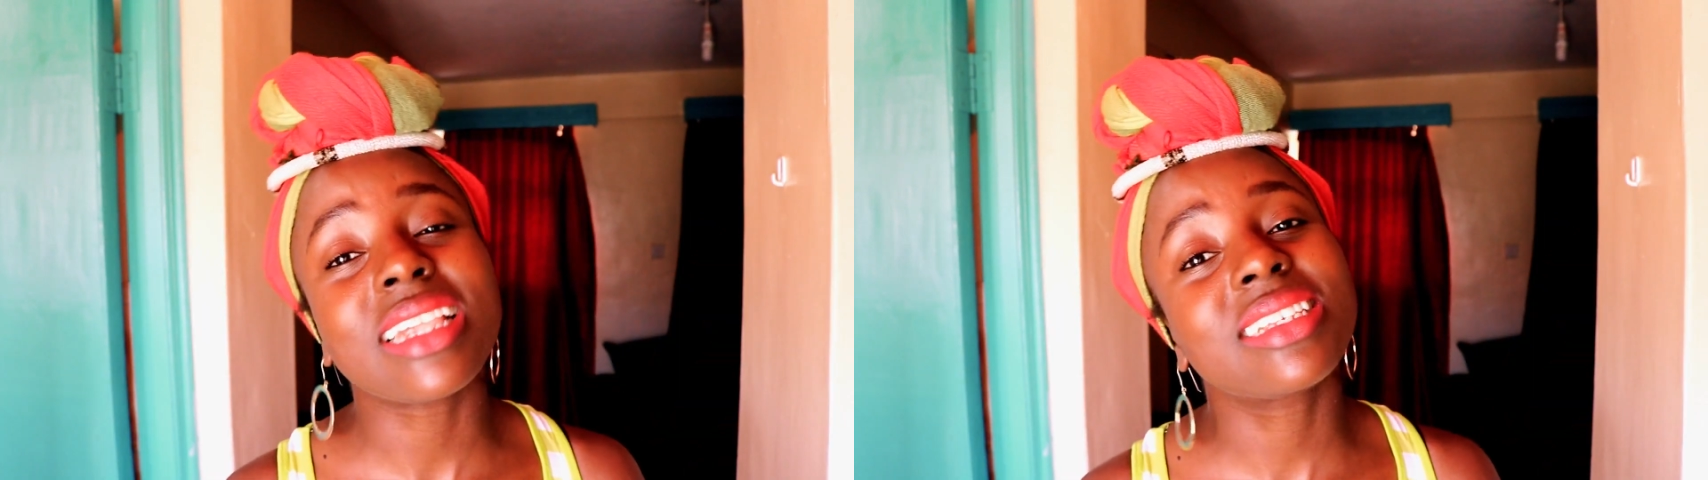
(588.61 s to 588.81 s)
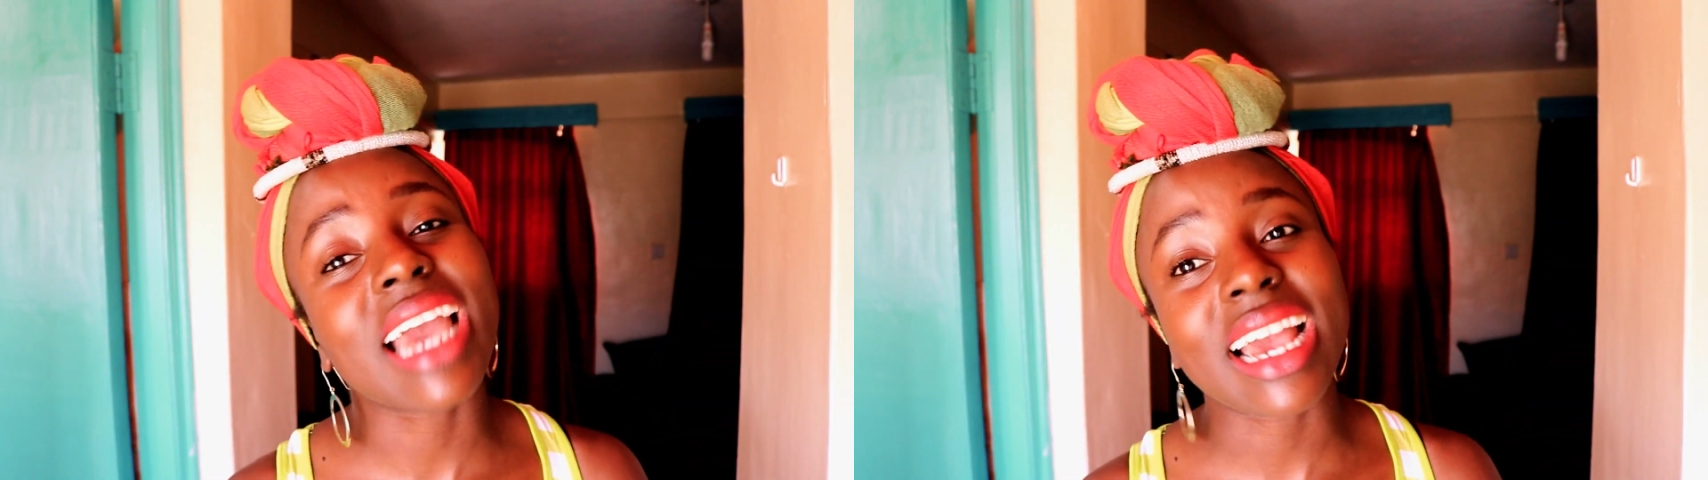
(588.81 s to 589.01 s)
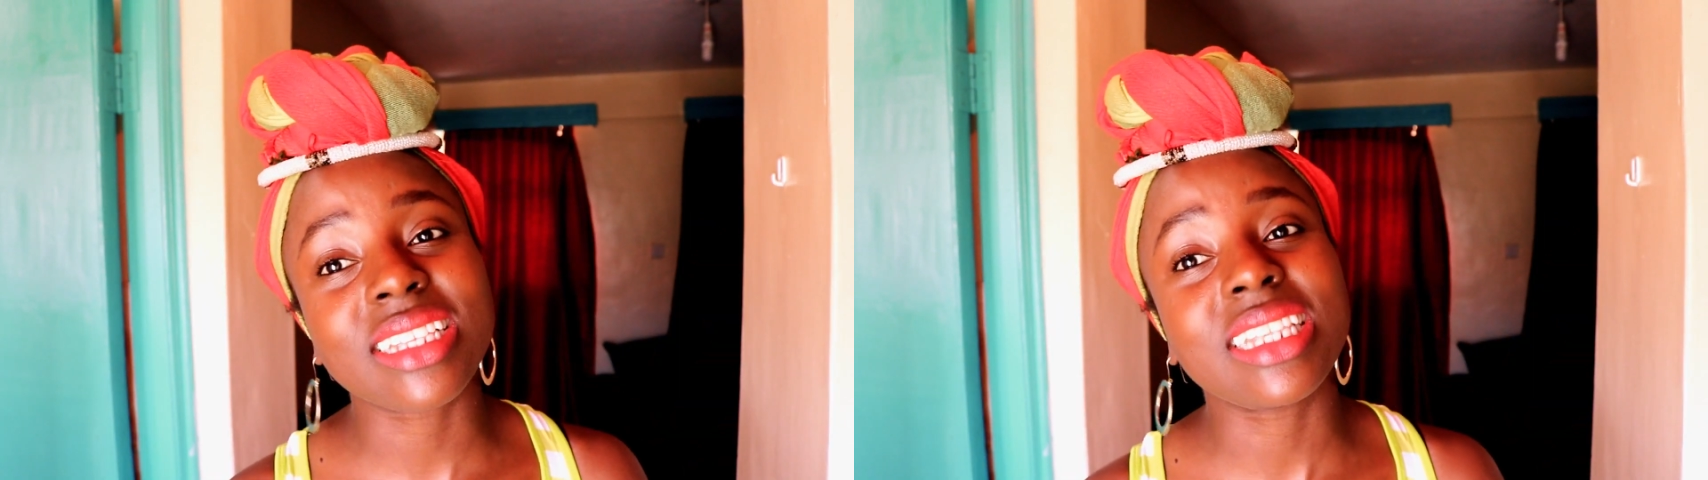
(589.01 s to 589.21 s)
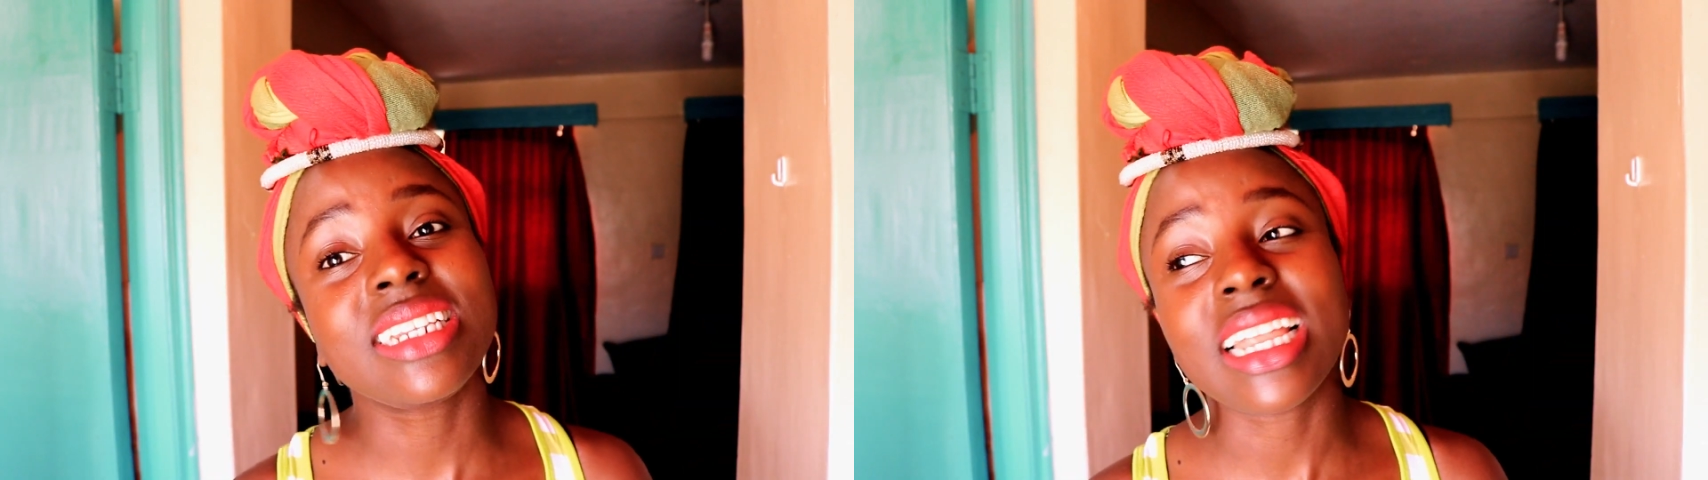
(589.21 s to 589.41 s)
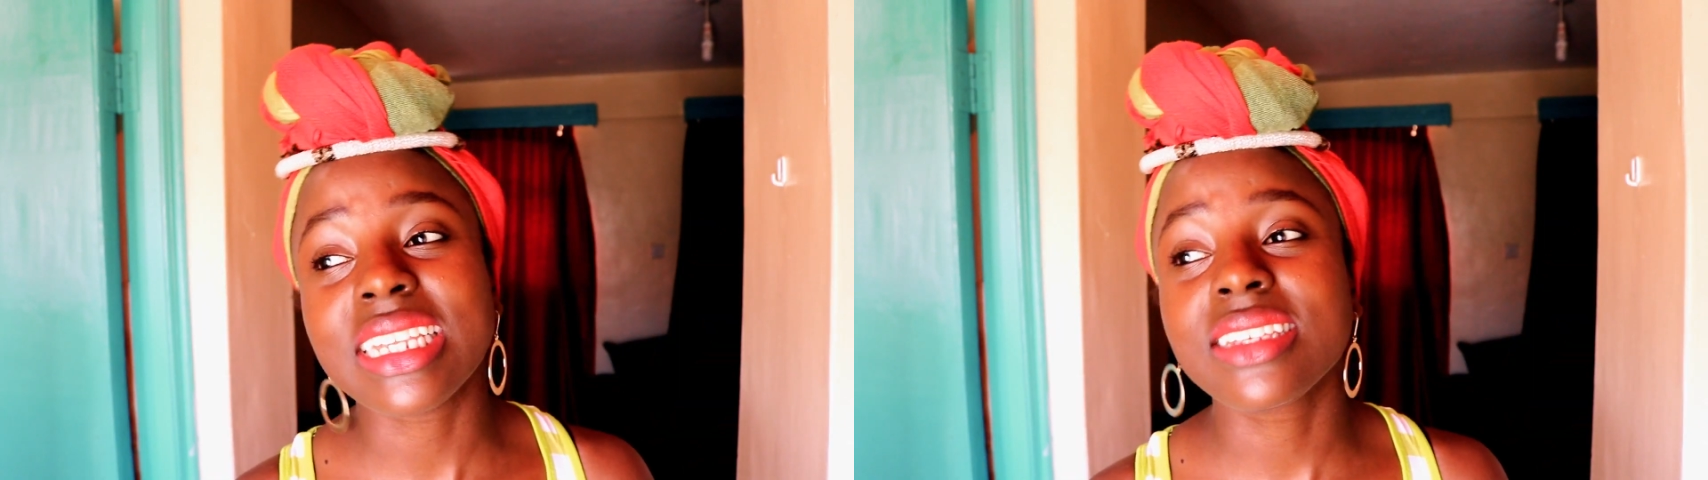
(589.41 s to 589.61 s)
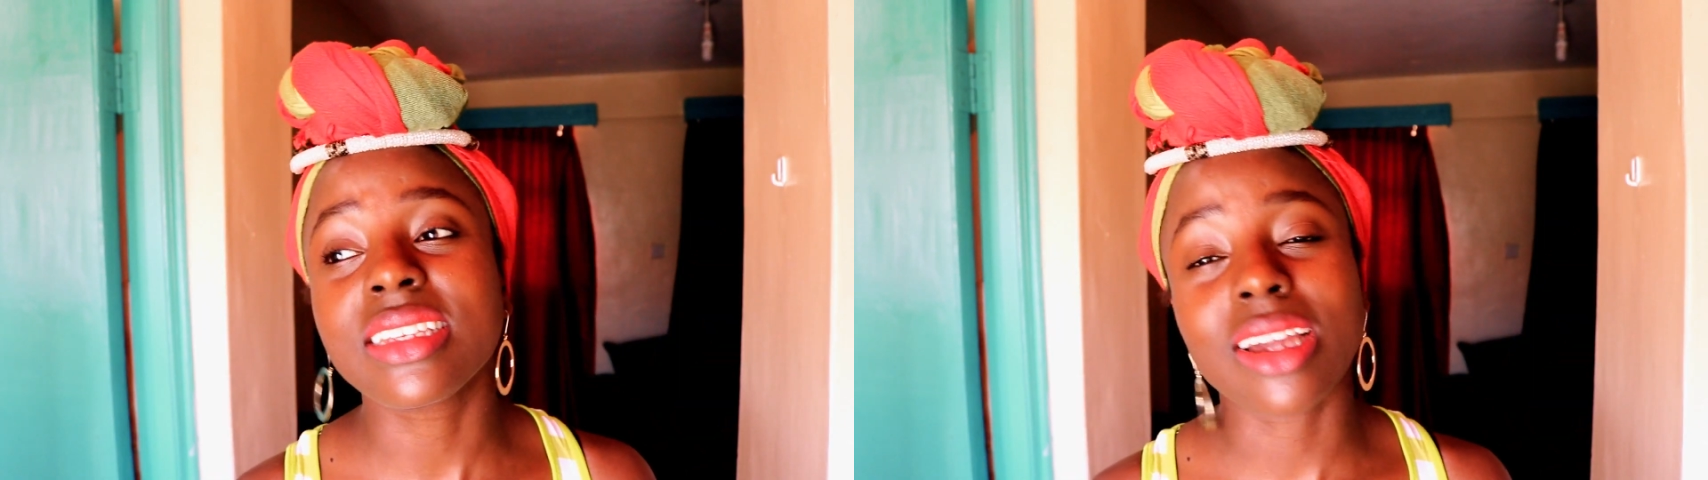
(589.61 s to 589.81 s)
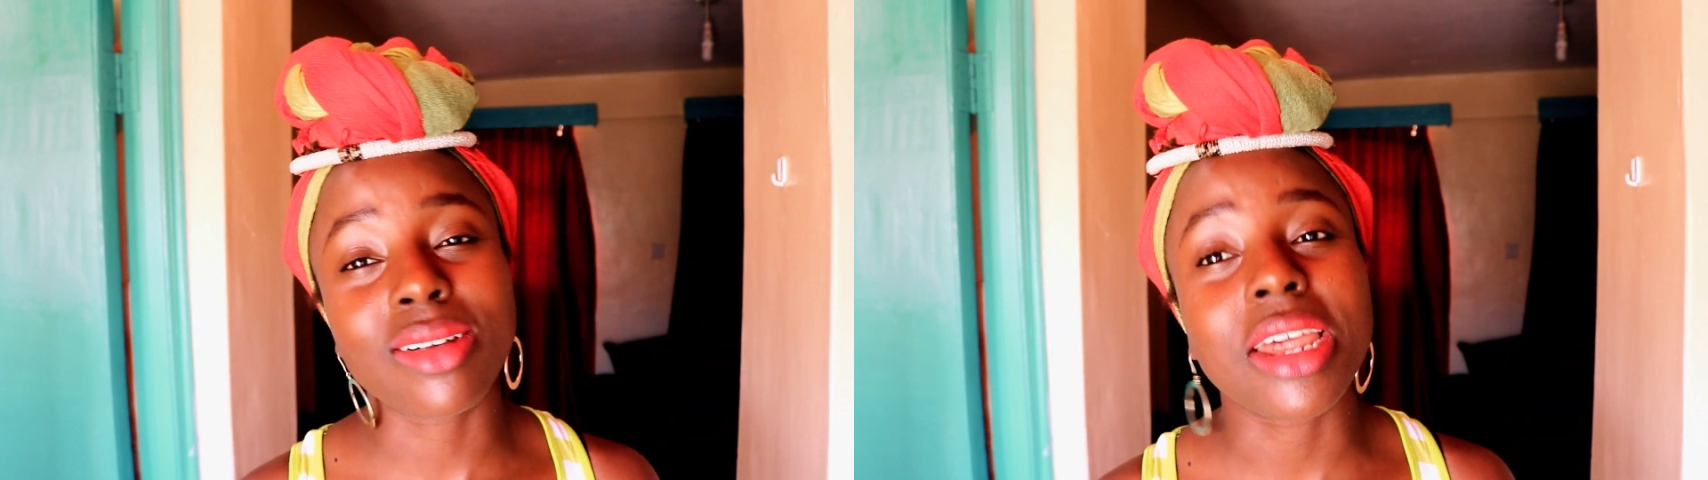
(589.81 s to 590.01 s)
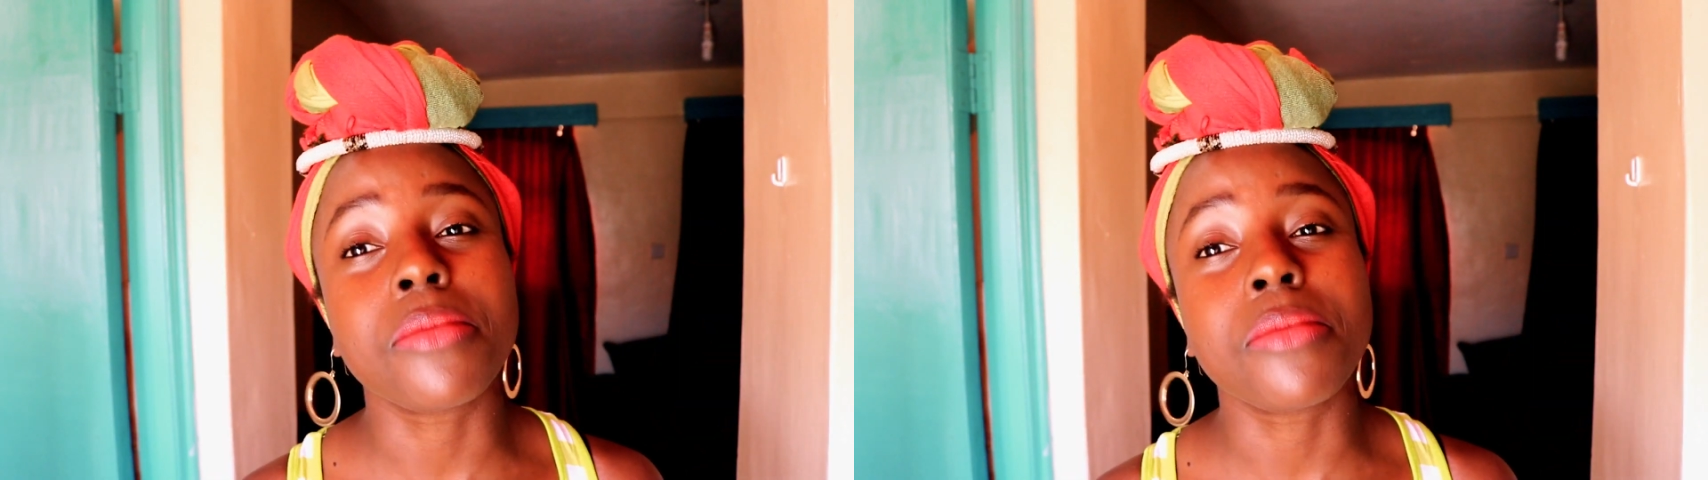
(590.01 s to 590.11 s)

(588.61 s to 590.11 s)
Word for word: these guys literally sit down